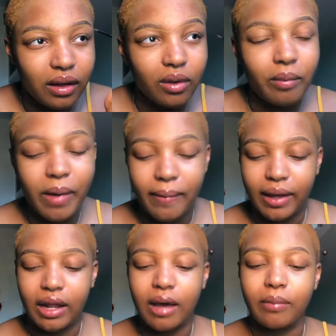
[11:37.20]
oh, my
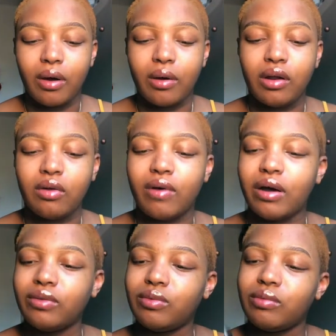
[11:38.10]
bad. I'm going
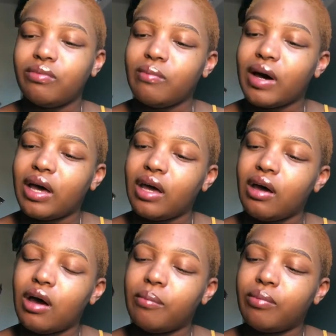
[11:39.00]
around with my
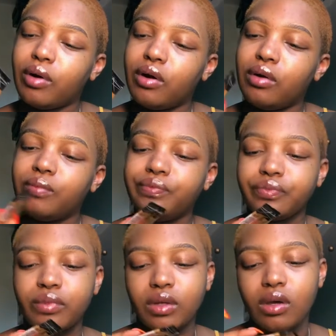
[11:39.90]

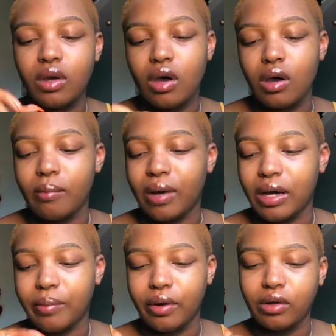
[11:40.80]

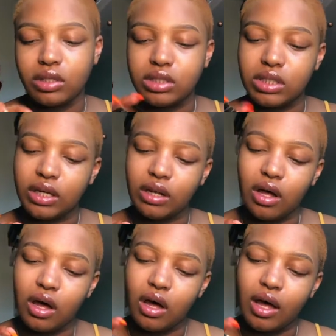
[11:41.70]
pro
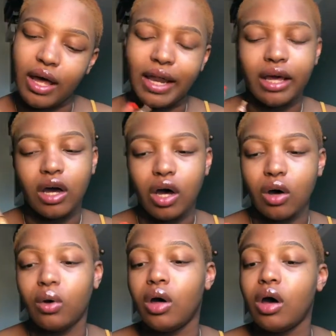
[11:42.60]
concealer, LA
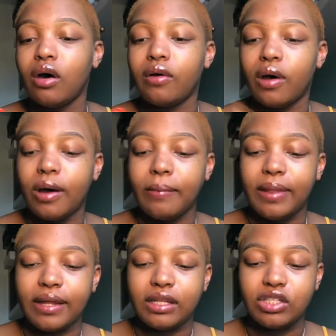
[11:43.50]
Girl,
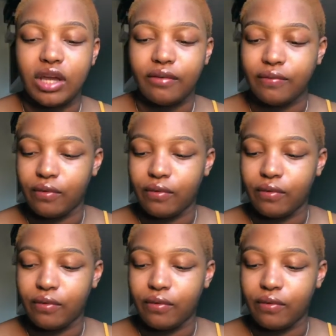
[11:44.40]
in the shade